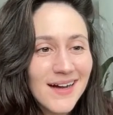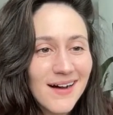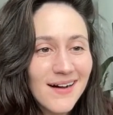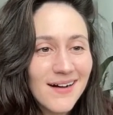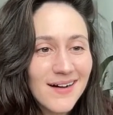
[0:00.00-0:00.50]

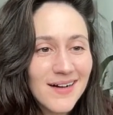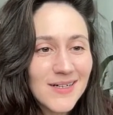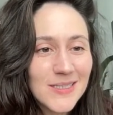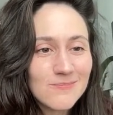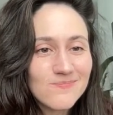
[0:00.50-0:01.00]

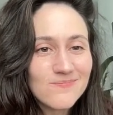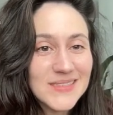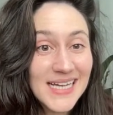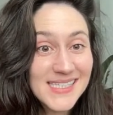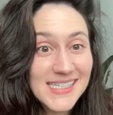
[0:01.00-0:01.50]

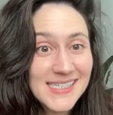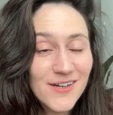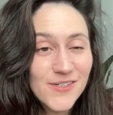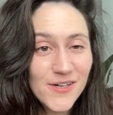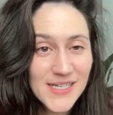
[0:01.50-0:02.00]
Yes, and they did her
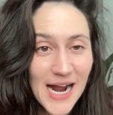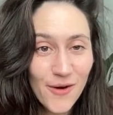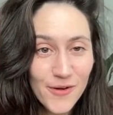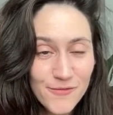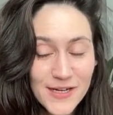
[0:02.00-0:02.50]
Dark
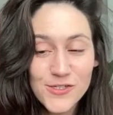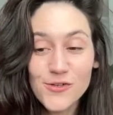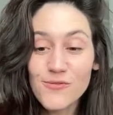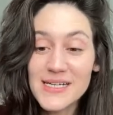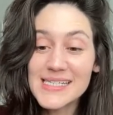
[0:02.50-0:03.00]
Tower adventure
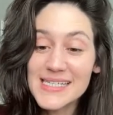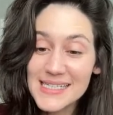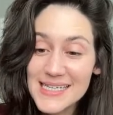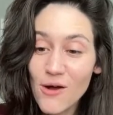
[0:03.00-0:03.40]
recently,